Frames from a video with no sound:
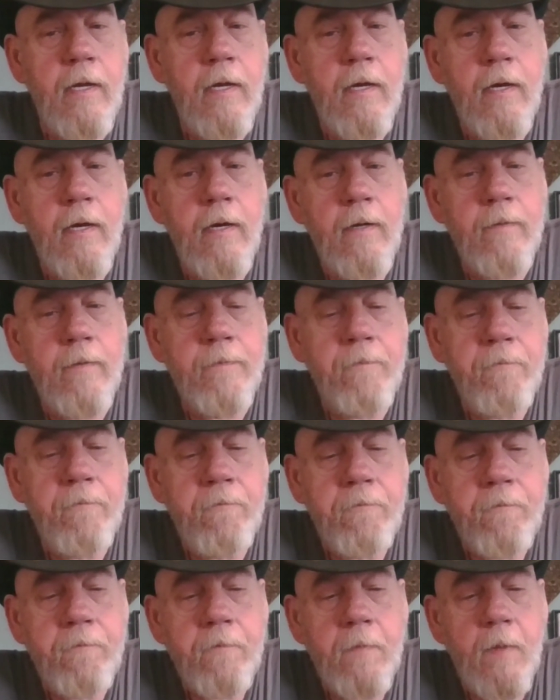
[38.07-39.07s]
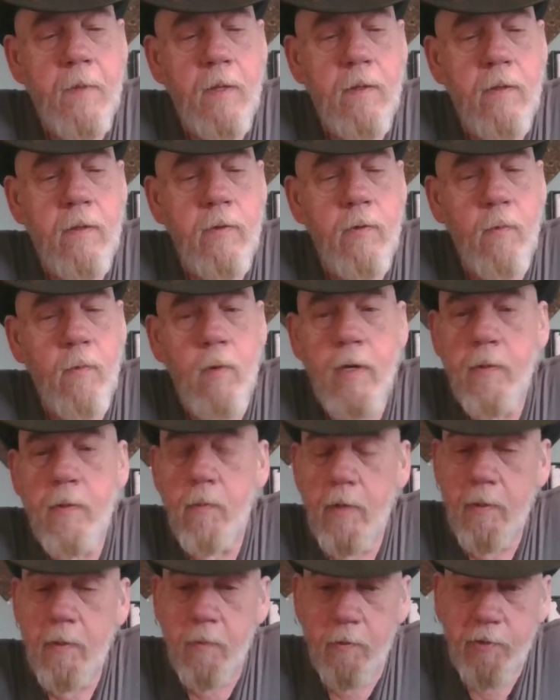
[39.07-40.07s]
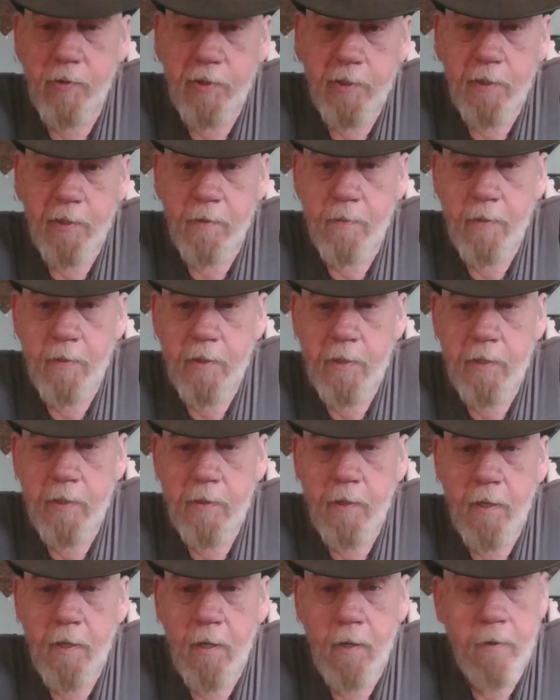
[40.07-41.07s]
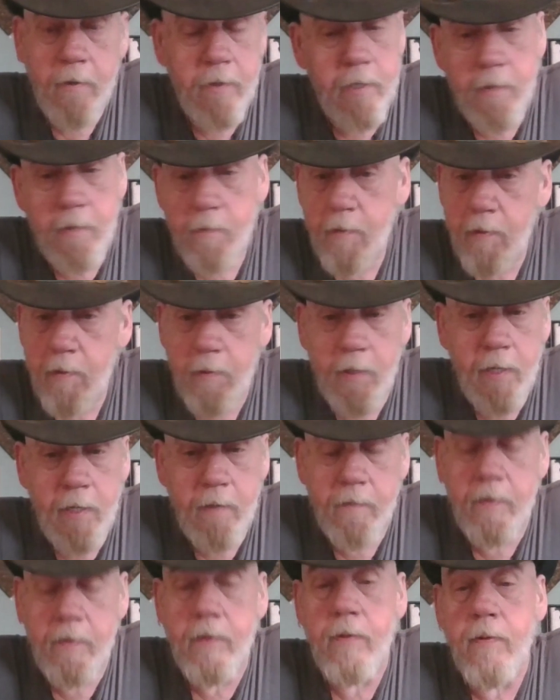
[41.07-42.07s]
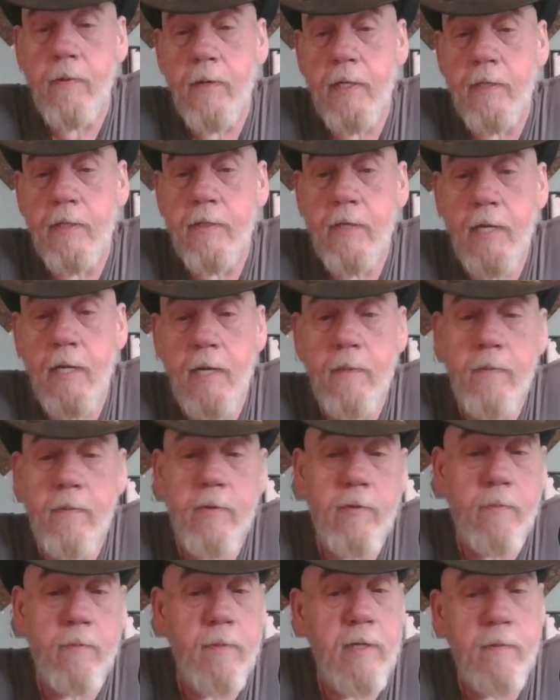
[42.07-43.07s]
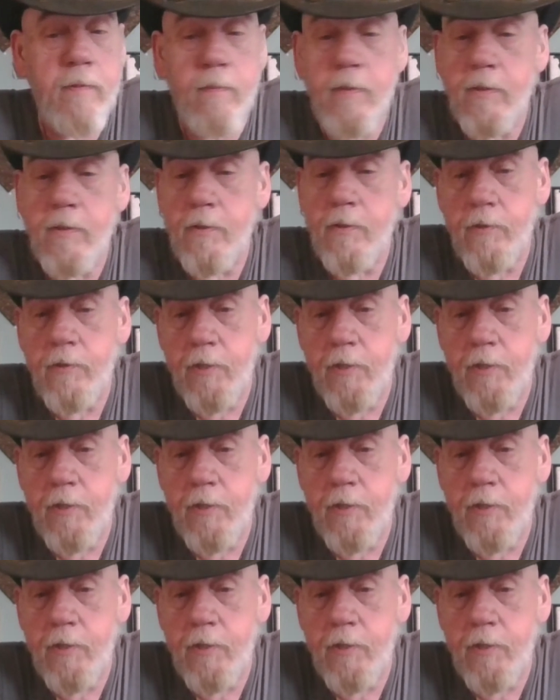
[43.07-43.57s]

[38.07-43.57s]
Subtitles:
Um, the way we were celebrating the holiday and we were having a great time is me and Mrs.